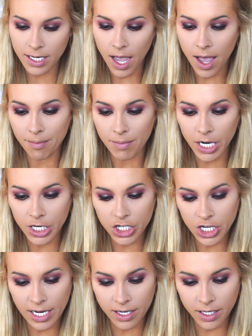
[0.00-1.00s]
Marc
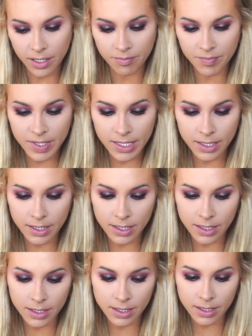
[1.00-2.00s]

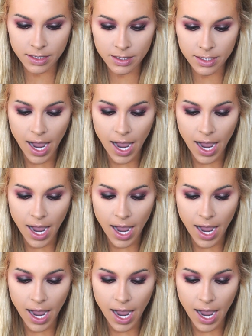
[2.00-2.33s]
Jacobs